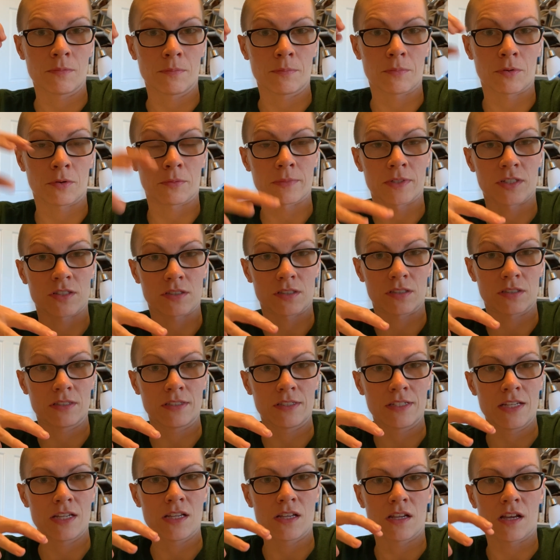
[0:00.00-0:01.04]
permission.
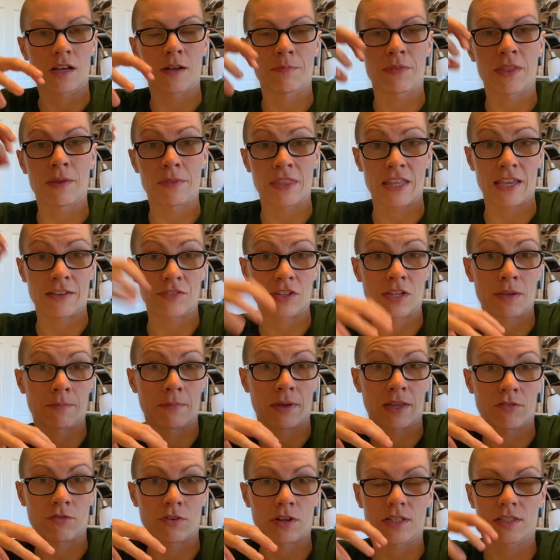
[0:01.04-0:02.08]
They have to get
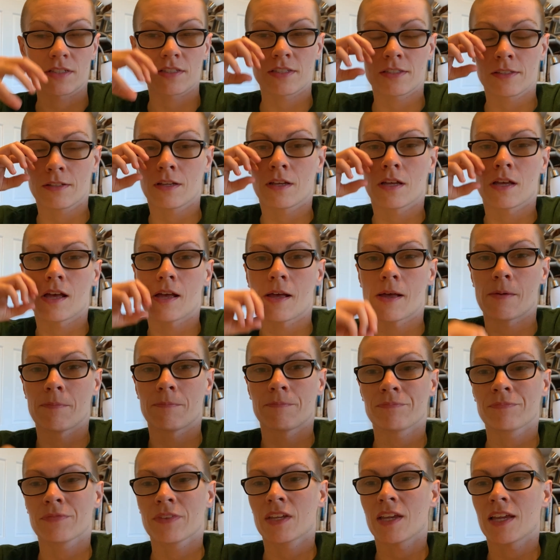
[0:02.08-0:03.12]
my rights.
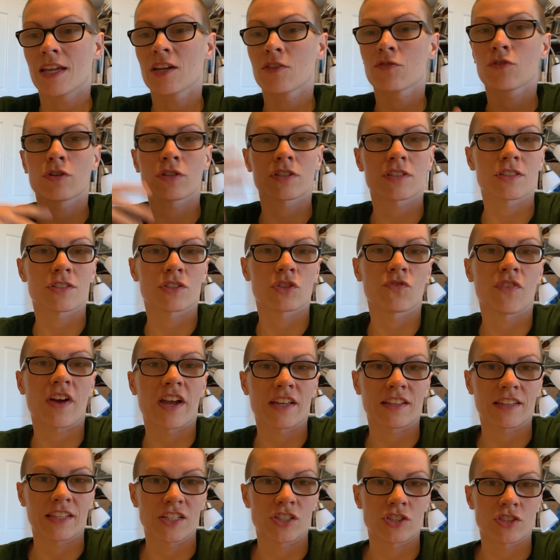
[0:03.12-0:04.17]
And of course there's
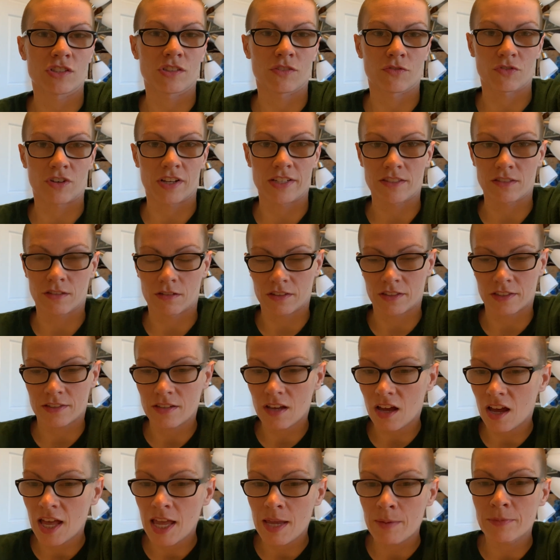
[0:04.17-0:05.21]
violations of rights all the
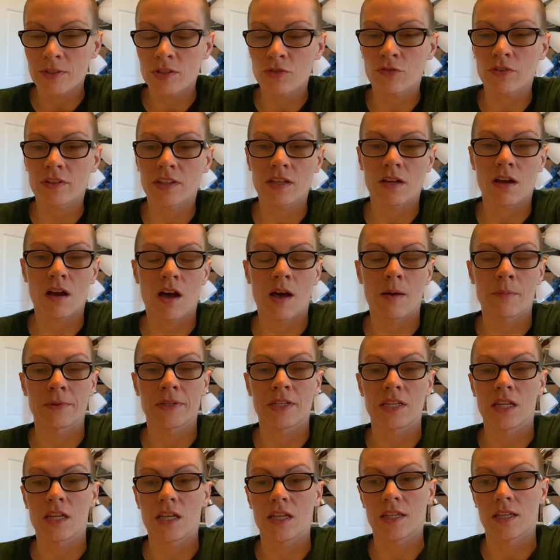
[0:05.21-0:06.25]
time. It's really
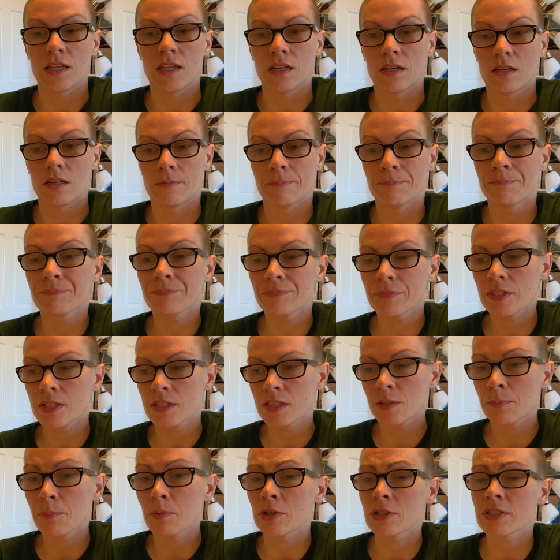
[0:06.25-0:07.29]
common in
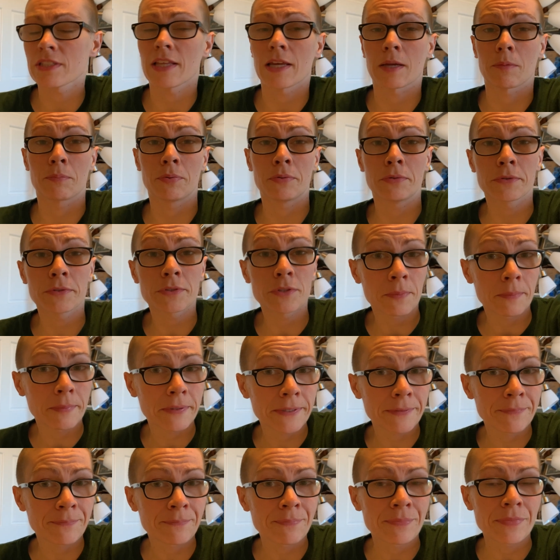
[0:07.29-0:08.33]
sports like pool
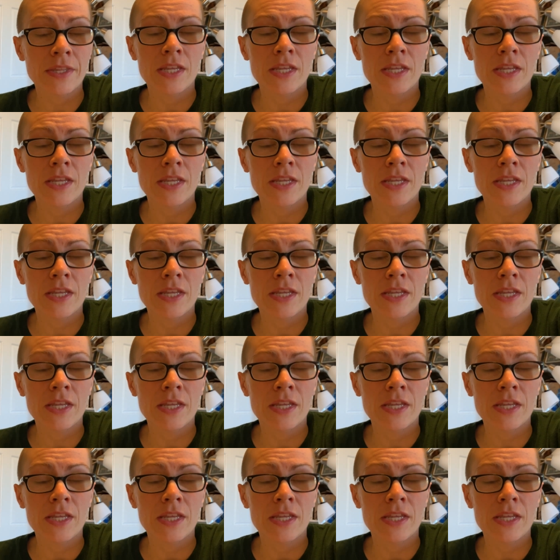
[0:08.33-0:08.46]
swimming,